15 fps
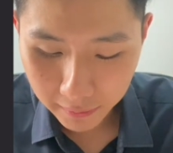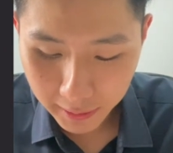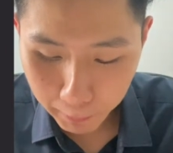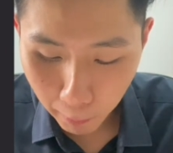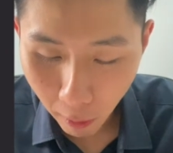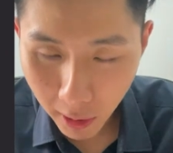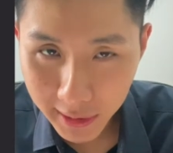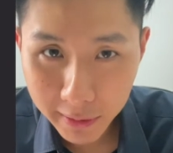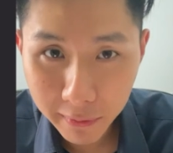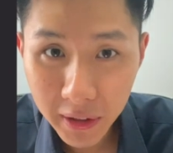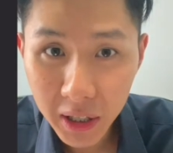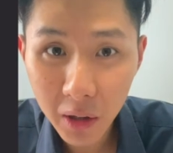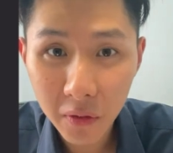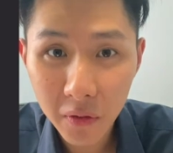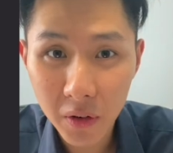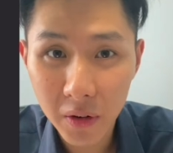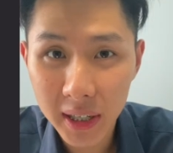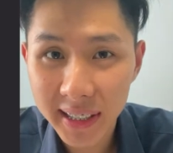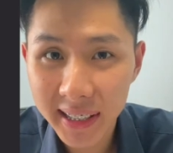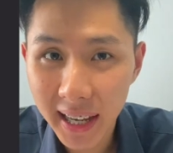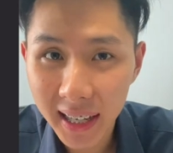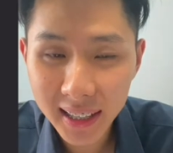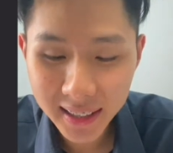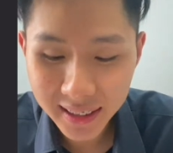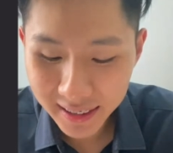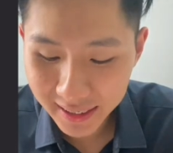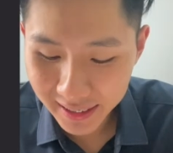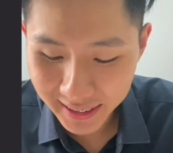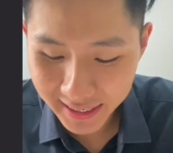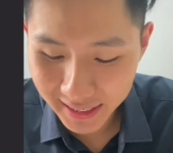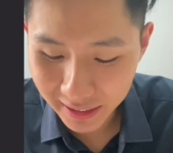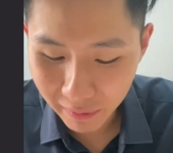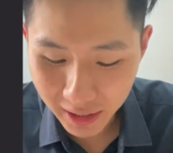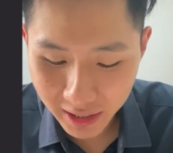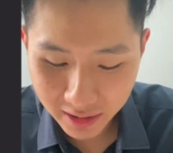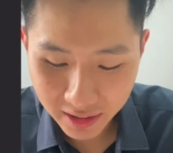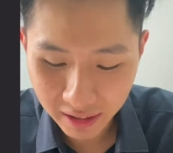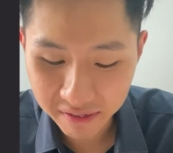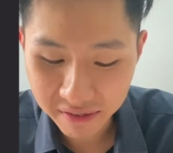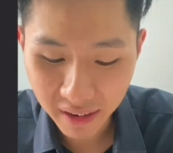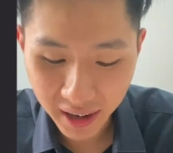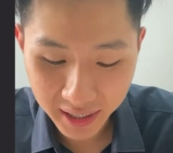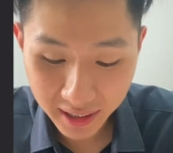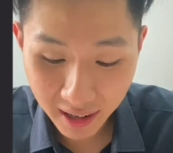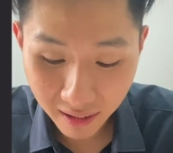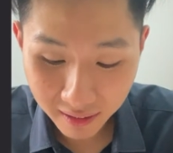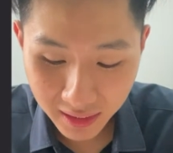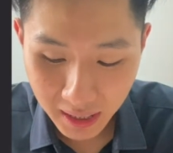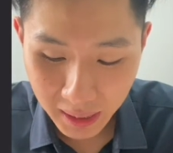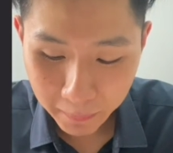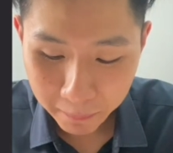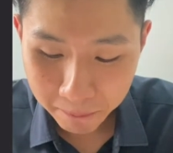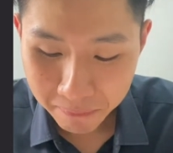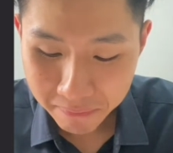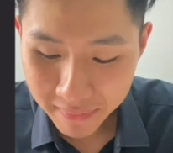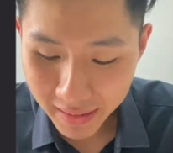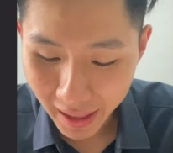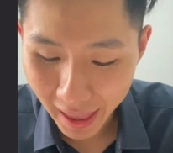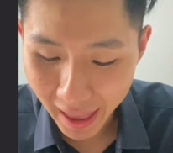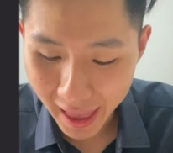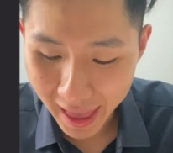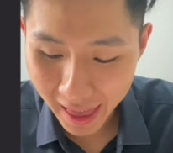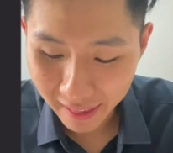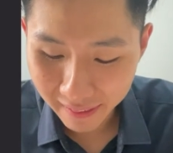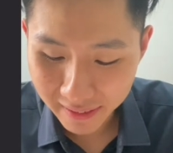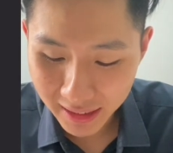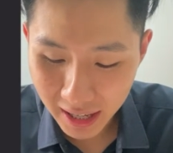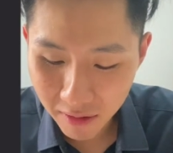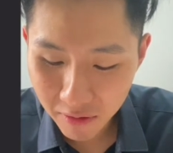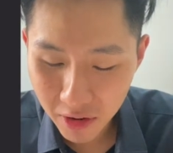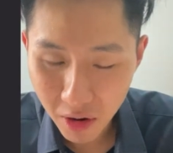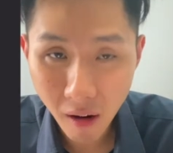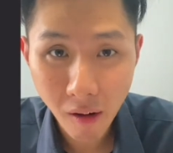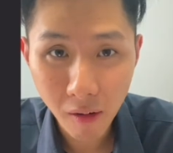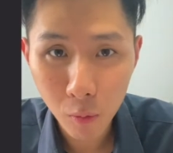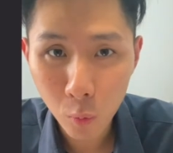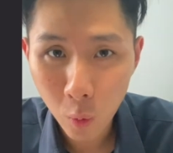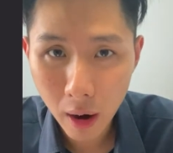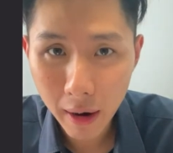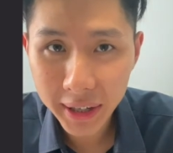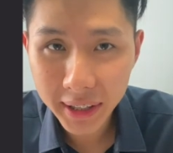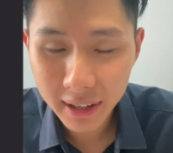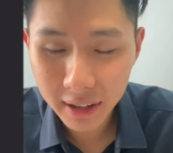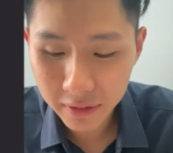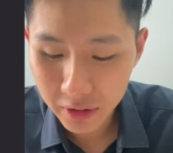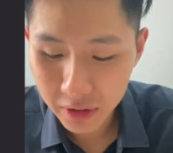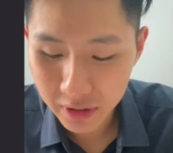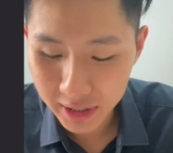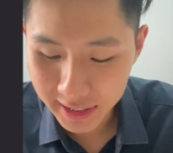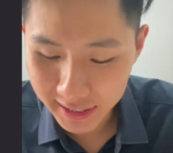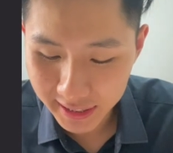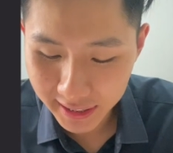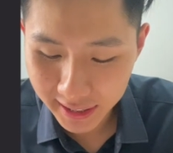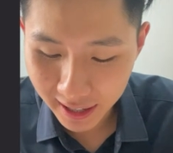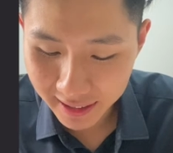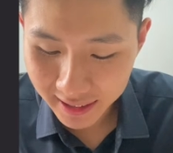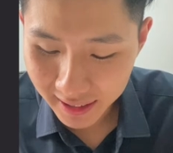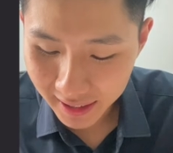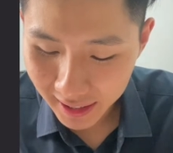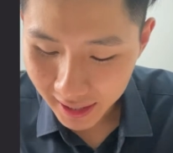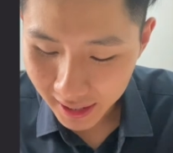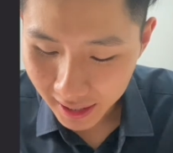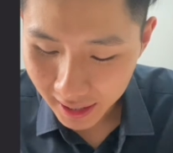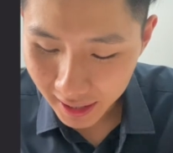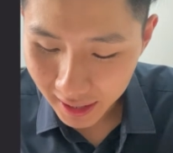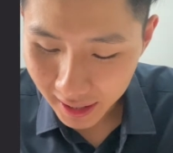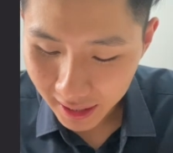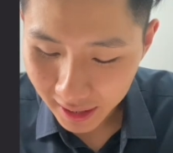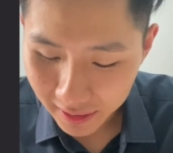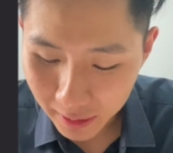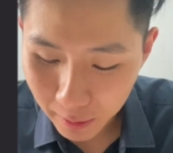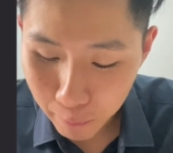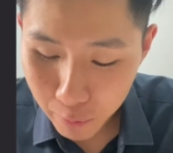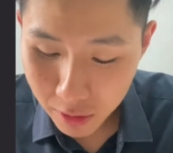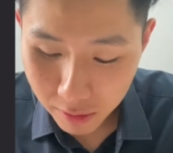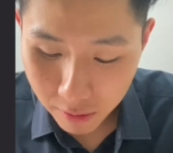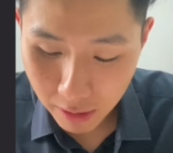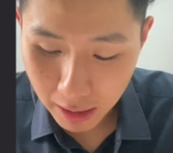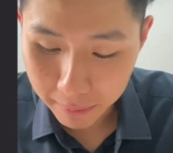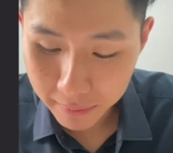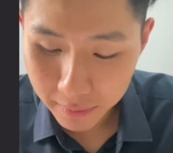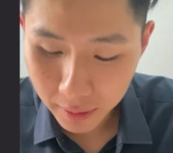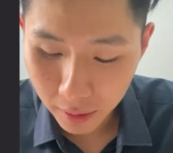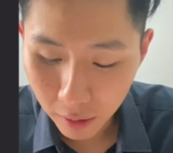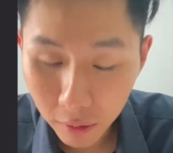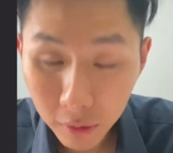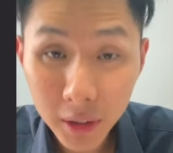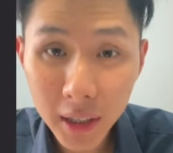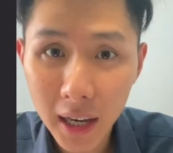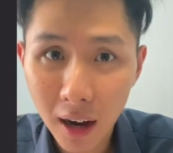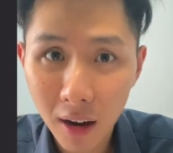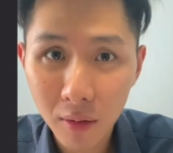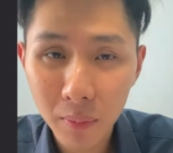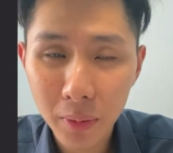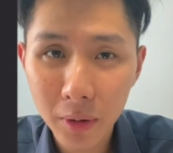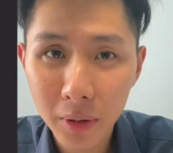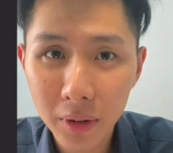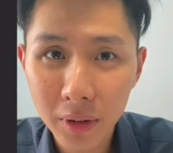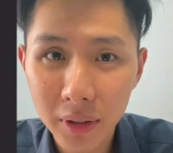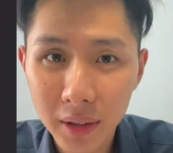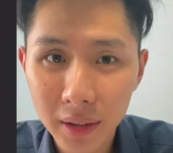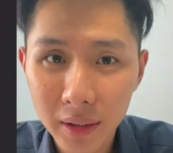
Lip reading: pause the video for a second to see whether you can find it out. And if you are aware enough, you should see that the program only output